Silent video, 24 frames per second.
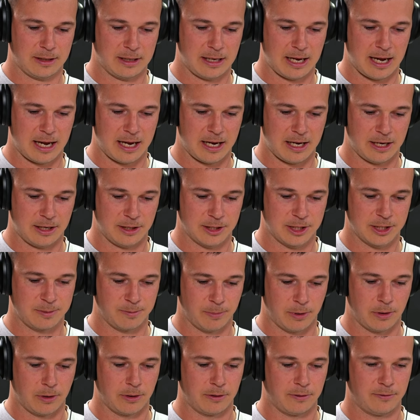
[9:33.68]
a
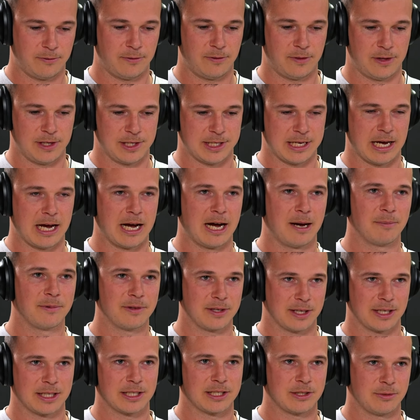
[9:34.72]
spot for this arm
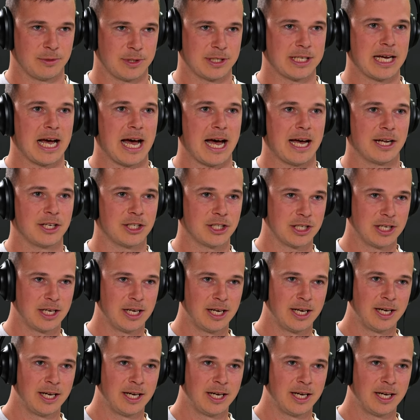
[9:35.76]
thing to attach.